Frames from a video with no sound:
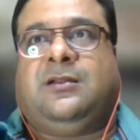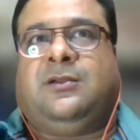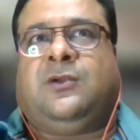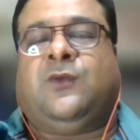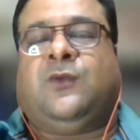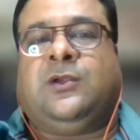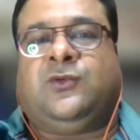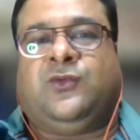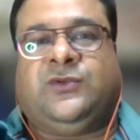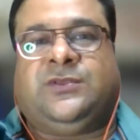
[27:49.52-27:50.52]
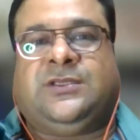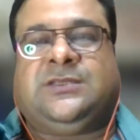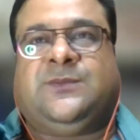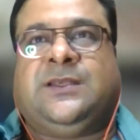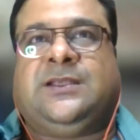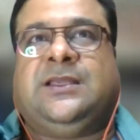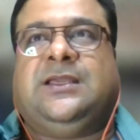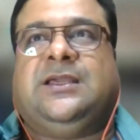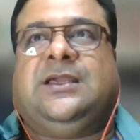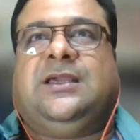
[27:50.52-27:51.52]
not one or two users but
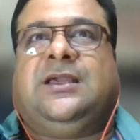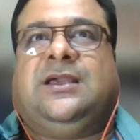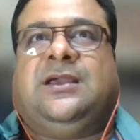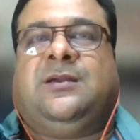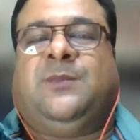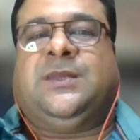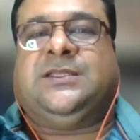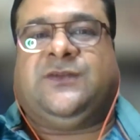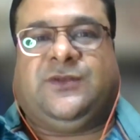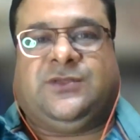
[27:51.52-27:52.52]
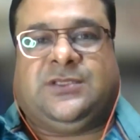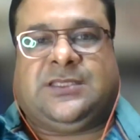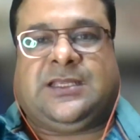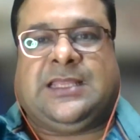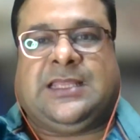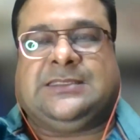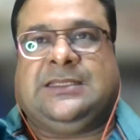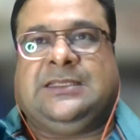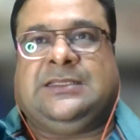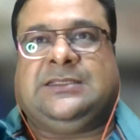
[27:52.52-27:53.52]
a uh, bunch of users are
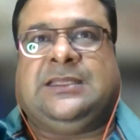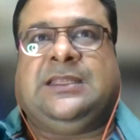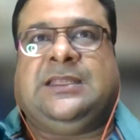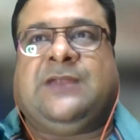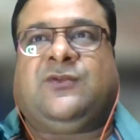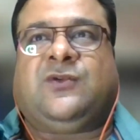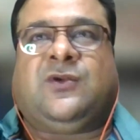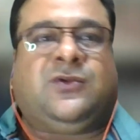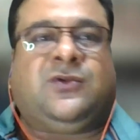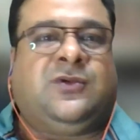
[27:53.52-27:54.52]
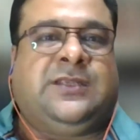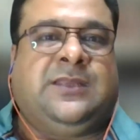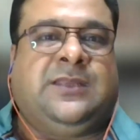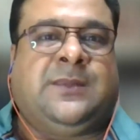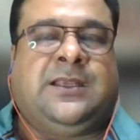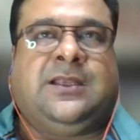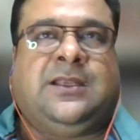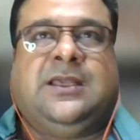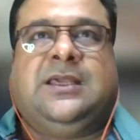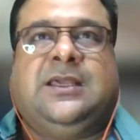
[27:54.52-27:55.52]
canceling then you have to talk to your team and
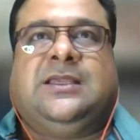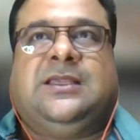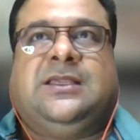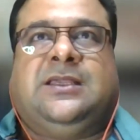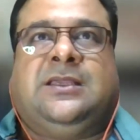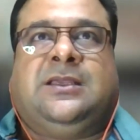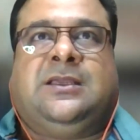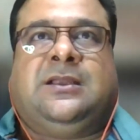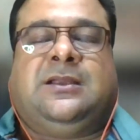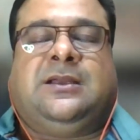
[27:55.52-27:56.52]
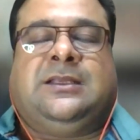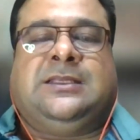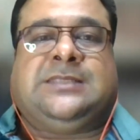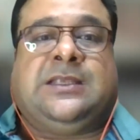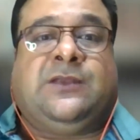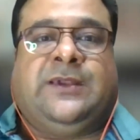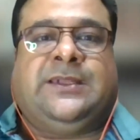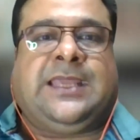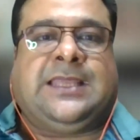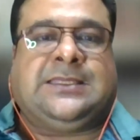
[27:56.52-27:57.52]
uh, understand when
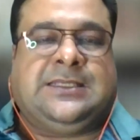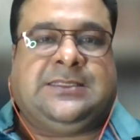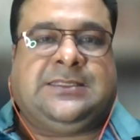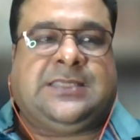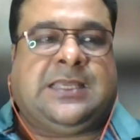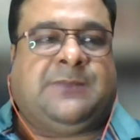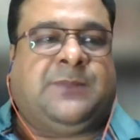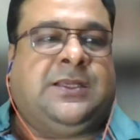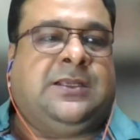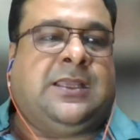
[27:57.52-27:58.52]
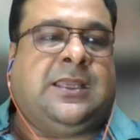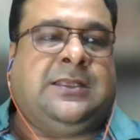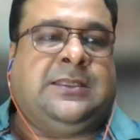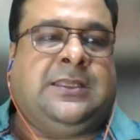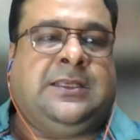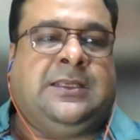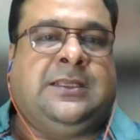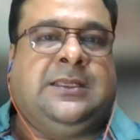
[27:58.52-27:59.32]
the cancellations happened and then